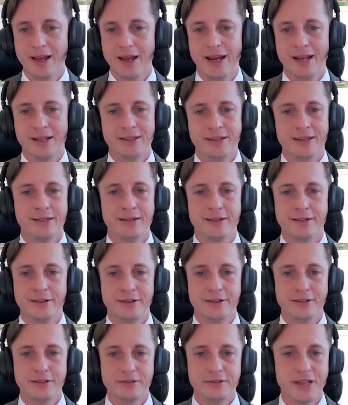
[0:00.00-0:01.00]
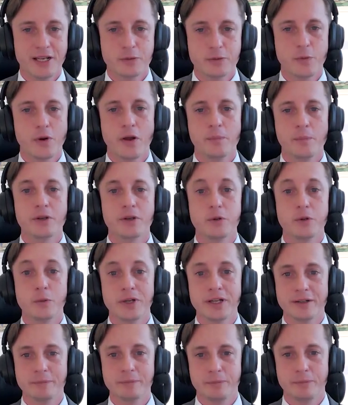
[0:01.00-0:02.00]
And then that's what I've been
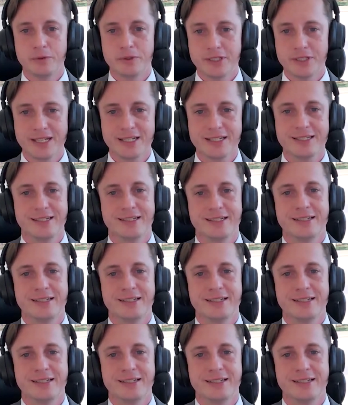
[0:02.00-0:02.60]
doing since.